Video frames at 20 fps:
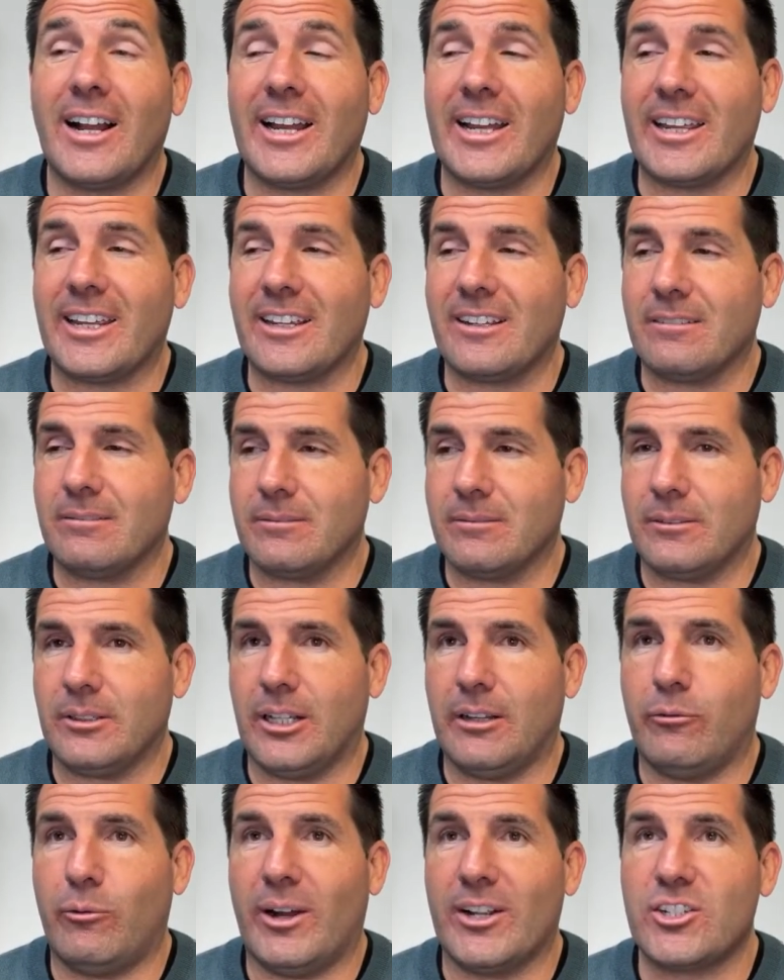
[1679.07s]
I
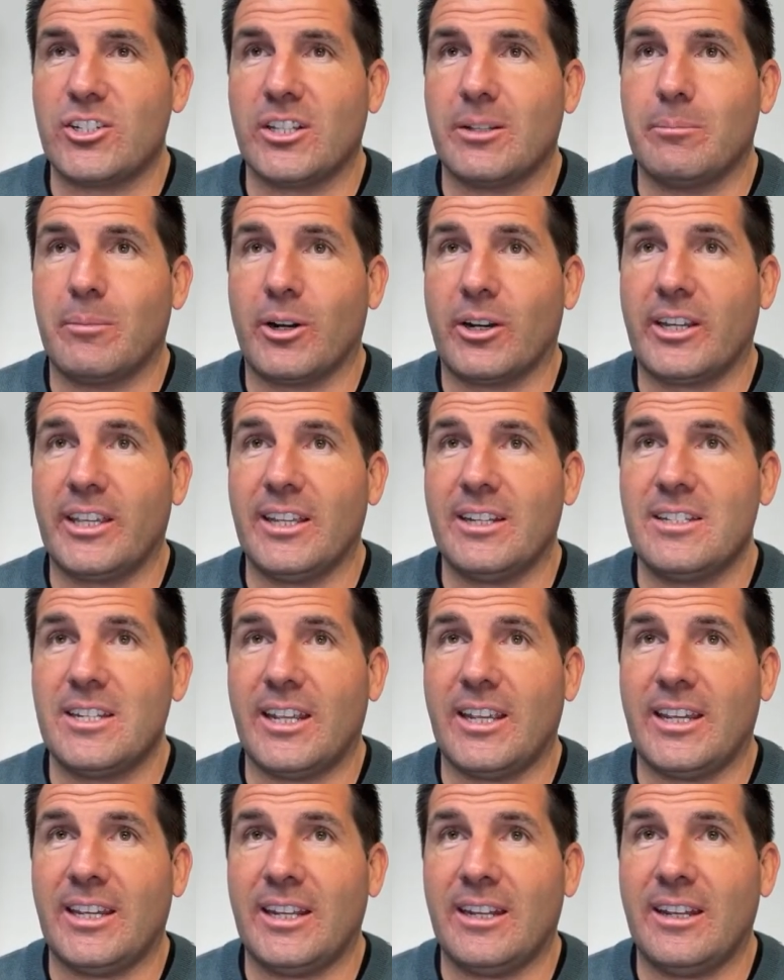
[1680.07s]
love watching the market,
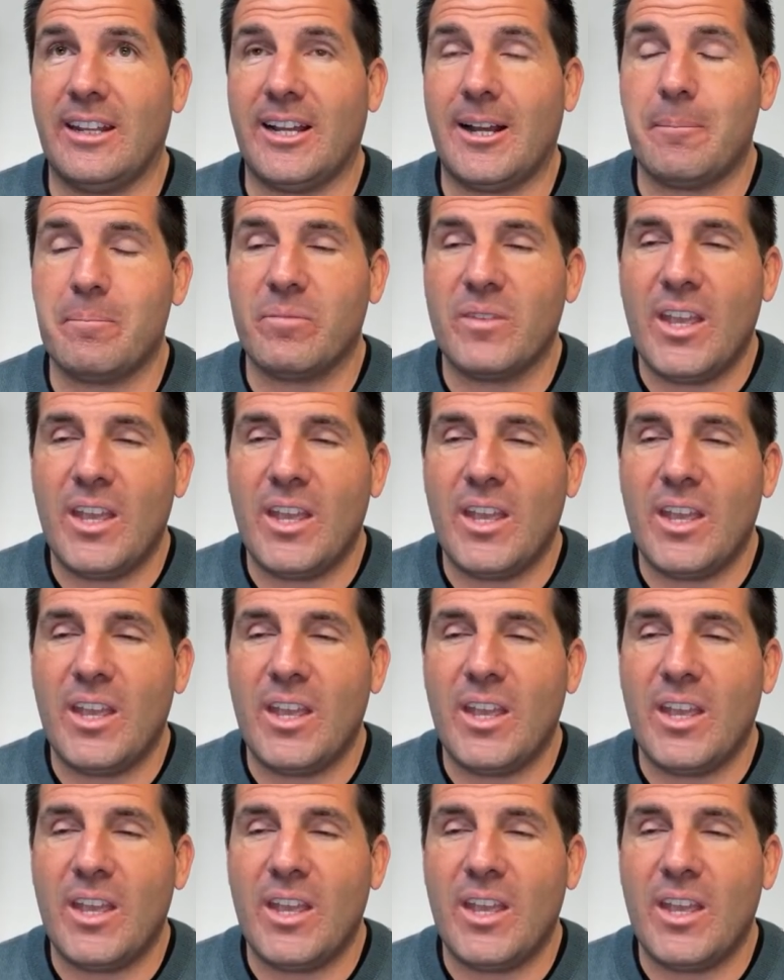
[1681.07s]
and um,